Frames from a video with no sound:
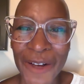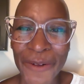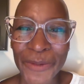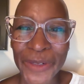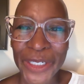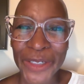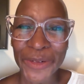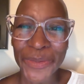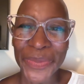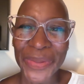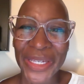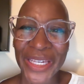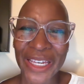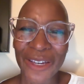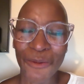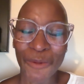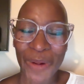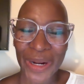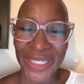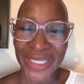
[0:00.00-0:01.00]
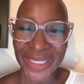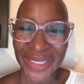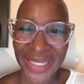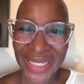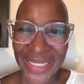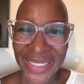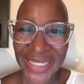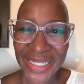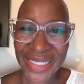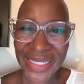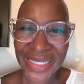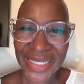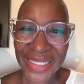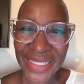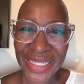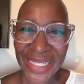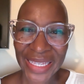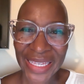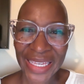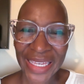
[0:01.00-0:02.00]
which will be in Washington,
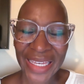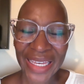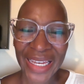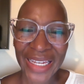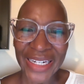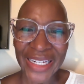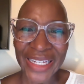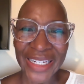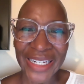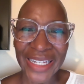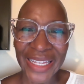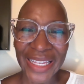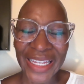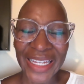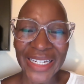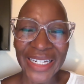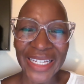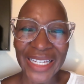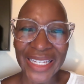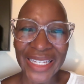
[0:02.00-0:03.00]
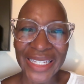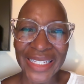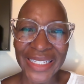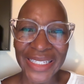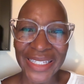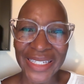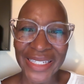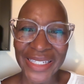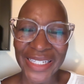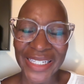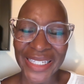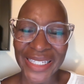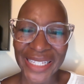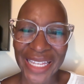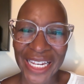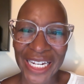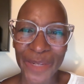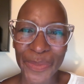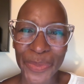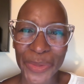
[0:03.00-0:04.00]
D.C., and it is the
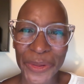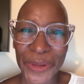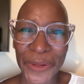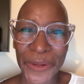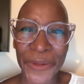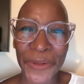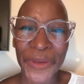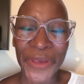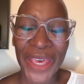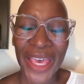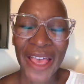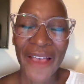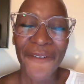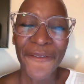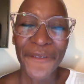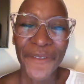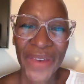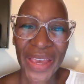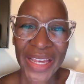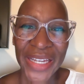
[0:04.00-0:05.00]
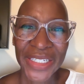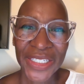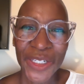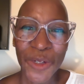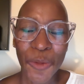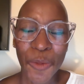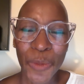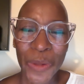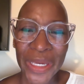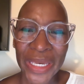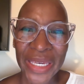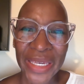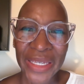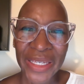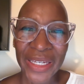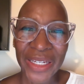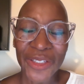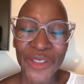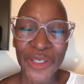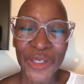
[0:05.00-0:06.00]
Sustainable Fashion
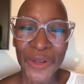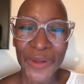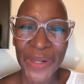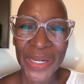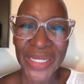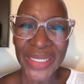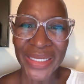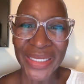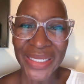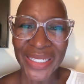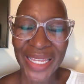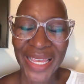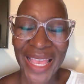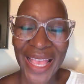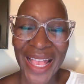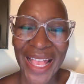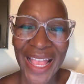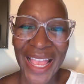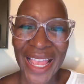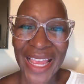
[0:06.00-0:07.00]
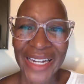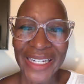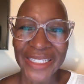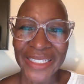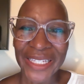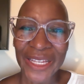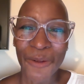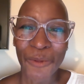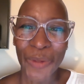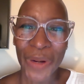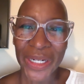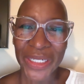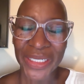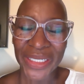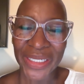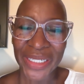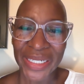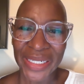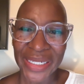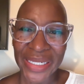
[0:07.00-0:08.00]
Week US. and it's in
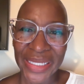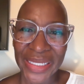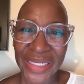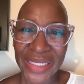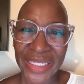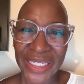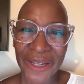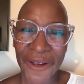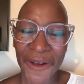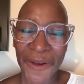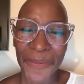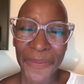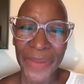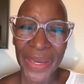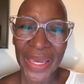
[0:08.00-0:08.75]
Washington, D.C. on